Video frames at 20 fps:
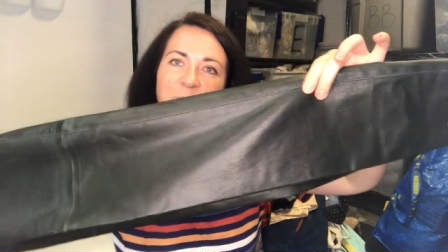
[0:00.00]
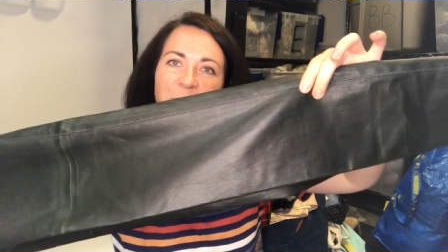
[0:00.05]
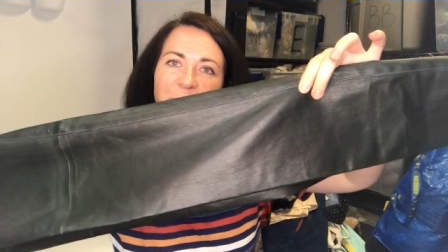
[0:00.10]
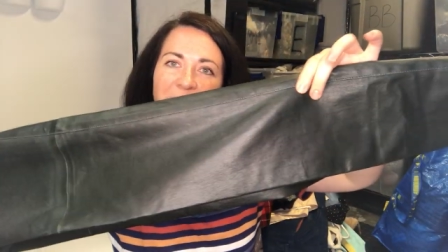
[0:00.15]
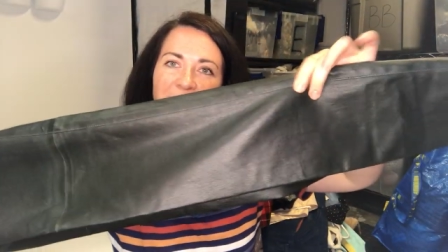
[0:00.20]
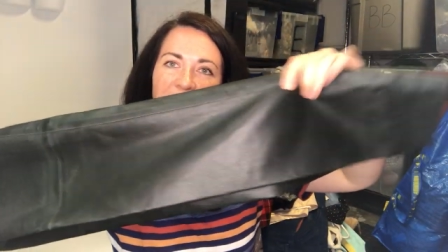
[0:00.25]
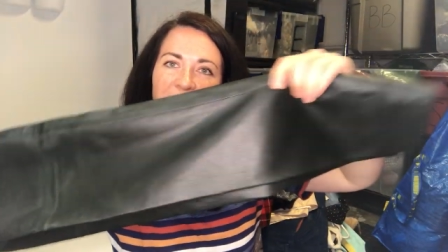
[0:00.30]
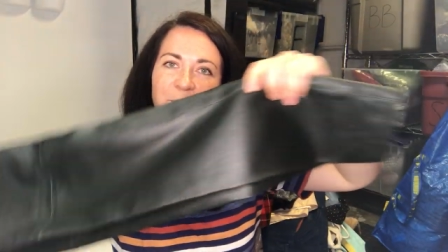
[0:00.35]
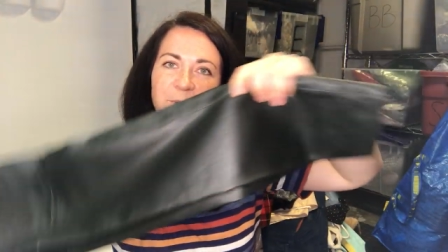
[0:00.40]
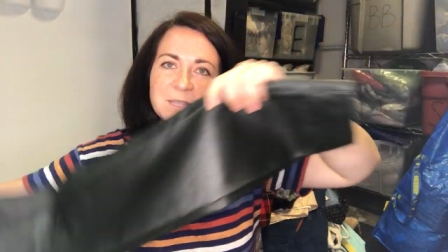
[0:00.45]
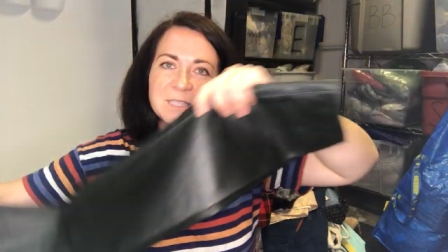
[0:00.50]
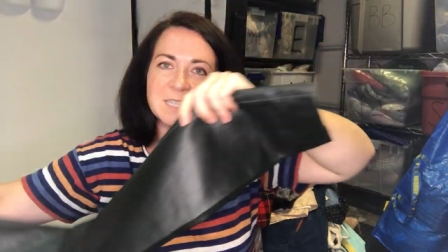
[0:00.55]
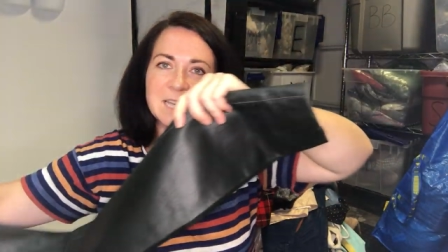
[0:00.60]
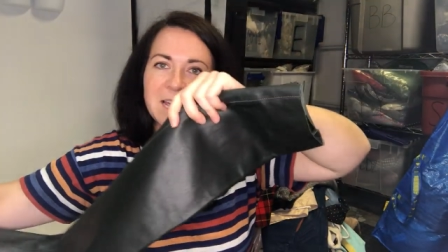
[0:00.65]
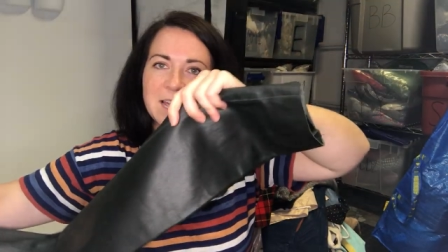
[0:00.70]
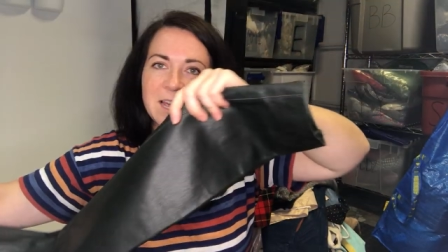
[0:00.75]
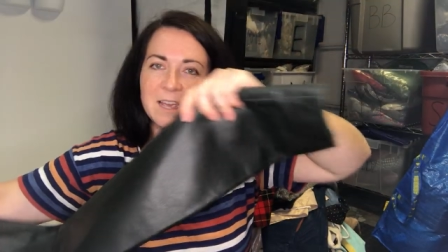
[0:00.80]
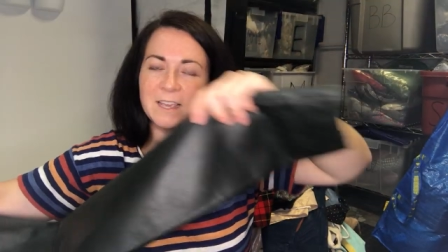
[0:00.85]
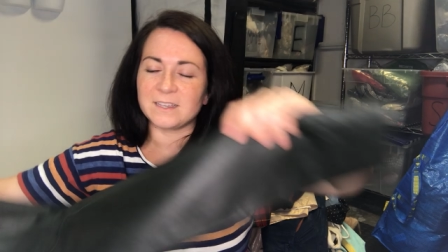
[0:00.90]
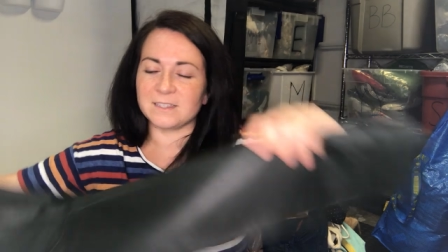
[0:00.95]
brand new with
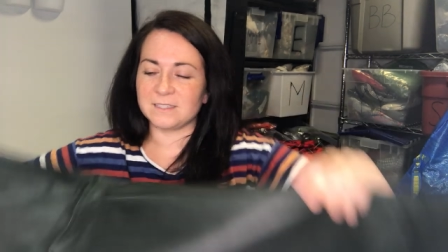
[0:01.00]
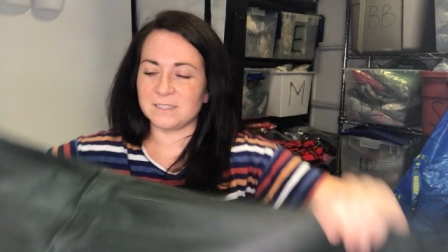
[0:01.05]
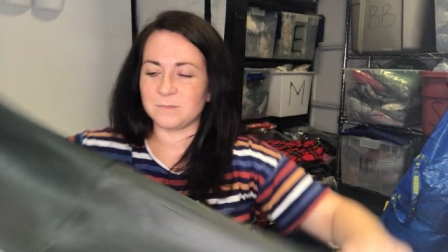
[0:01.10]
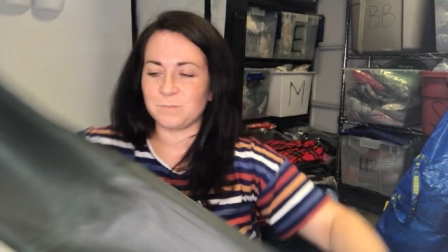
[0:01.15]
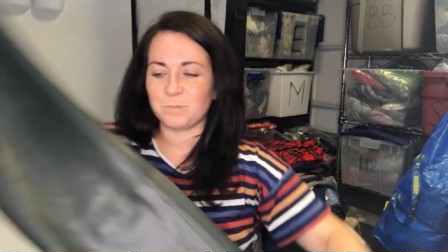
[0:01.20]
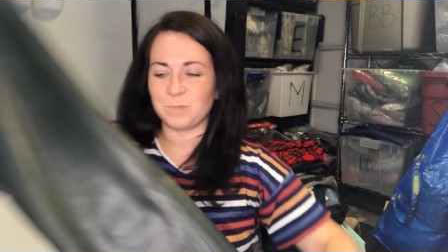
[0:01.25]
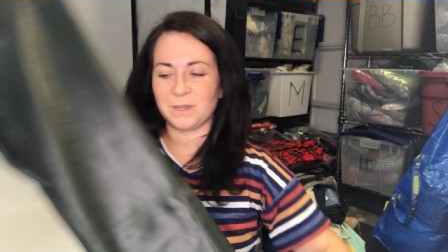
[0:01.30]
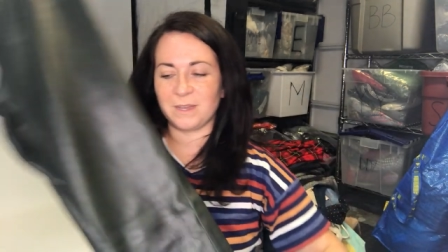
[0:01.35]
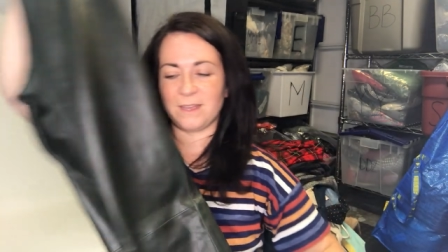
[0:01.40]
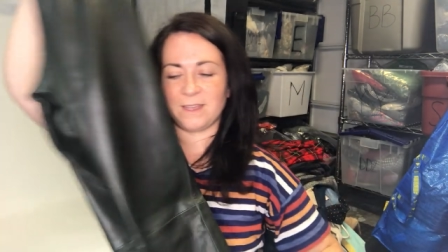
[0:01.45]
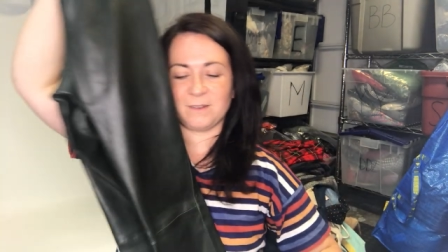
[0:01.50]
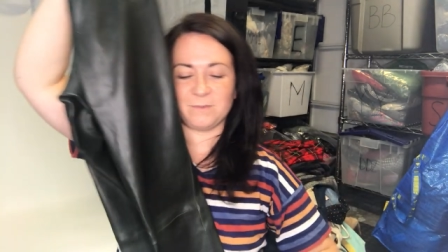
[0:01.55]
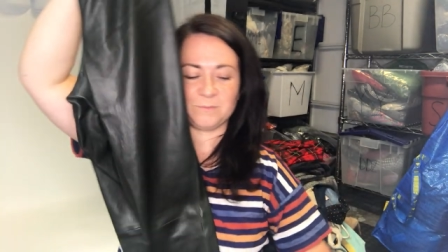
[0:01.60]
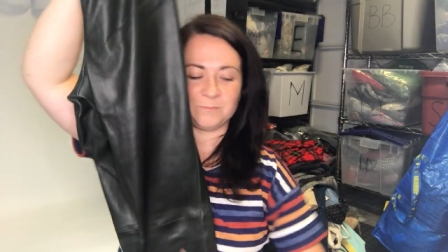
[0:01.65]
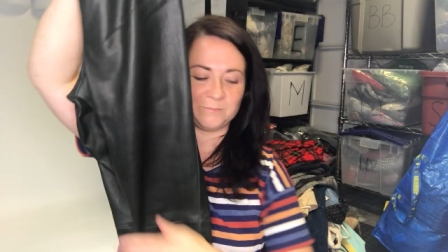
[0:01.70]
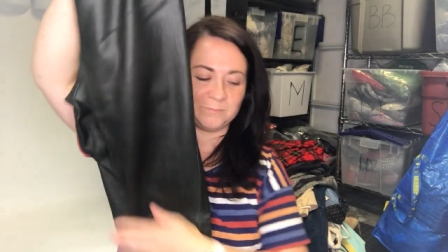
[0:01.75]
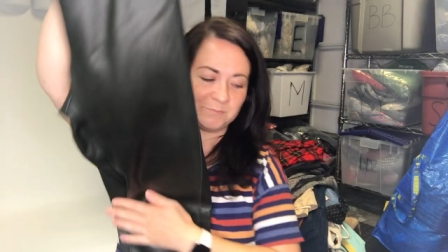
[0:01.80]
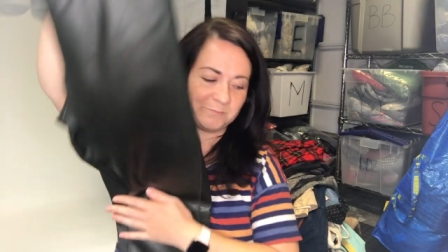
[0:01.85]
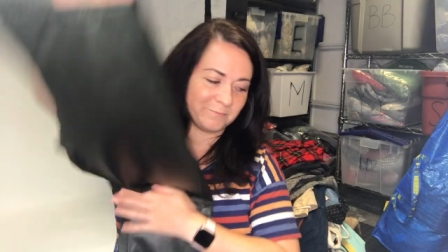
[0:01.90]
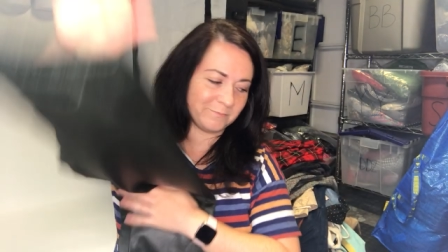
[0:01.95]
tags, but
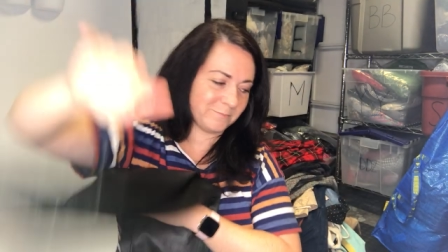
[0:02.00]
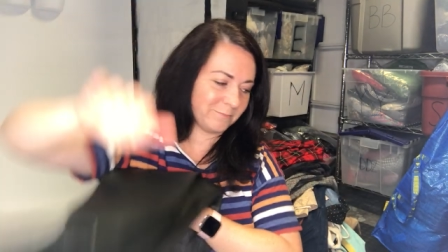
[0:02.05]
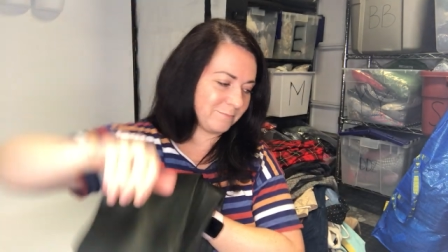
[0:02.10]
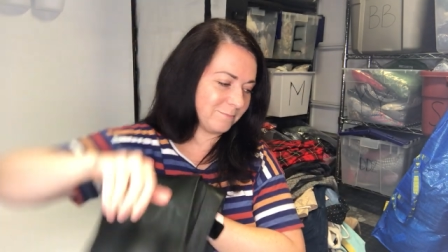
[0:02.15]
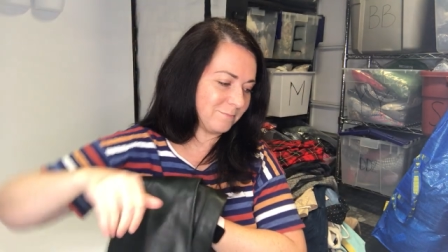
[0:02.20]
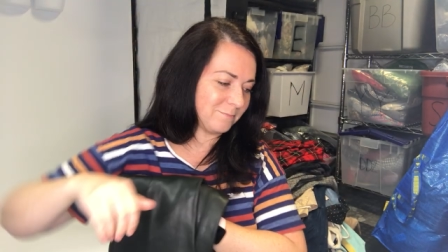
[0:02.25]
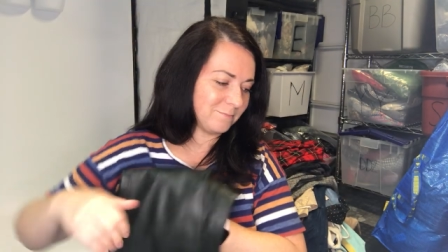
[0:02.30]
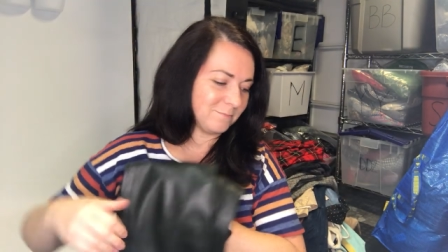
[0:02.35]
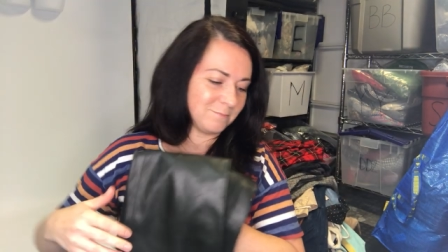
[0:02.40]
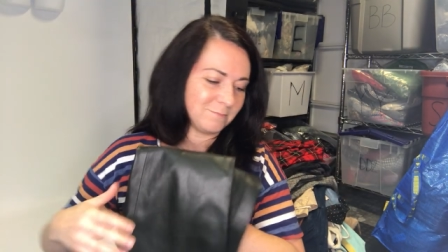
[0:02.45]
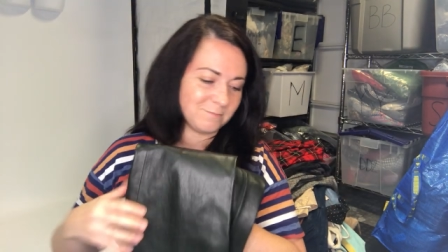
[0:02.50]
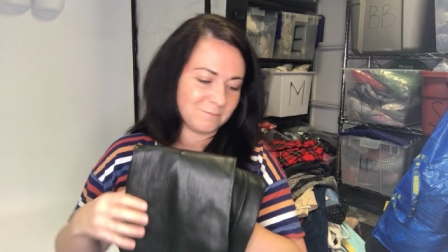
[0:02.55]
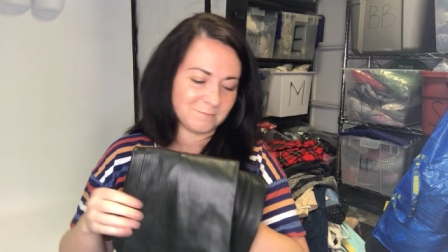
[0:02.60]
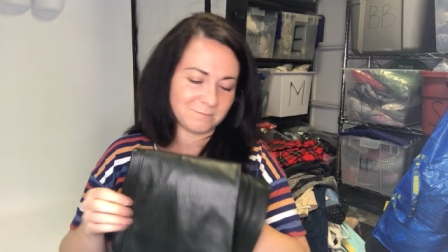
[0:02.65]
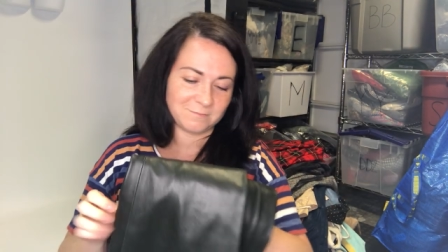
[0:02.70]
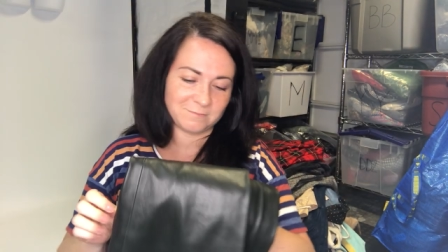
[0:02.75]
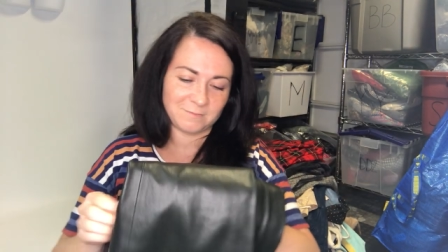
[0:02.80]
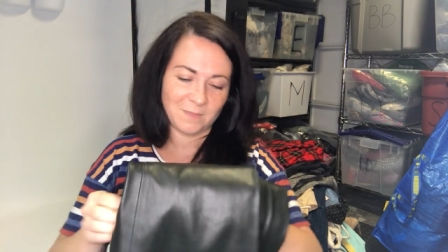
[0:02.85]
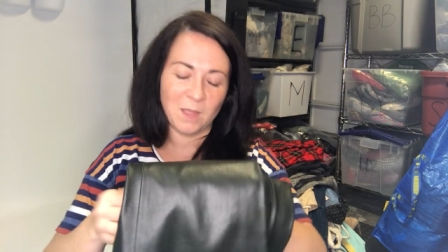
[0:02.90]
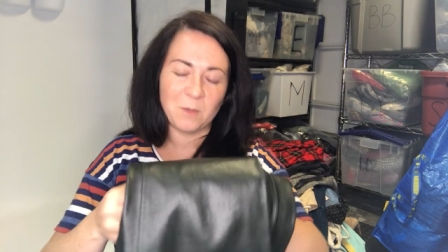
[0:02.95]

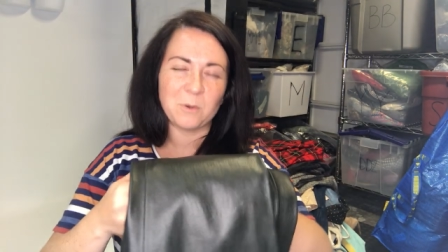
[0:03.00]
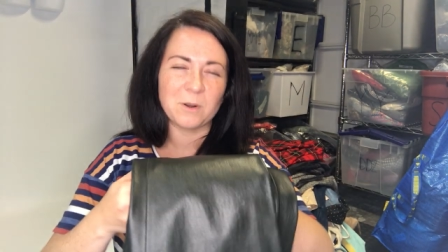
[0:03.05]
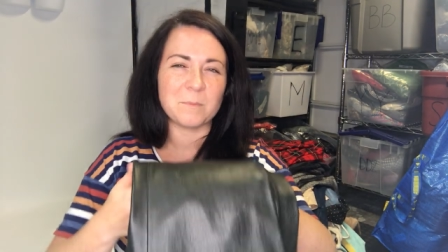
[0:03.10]
I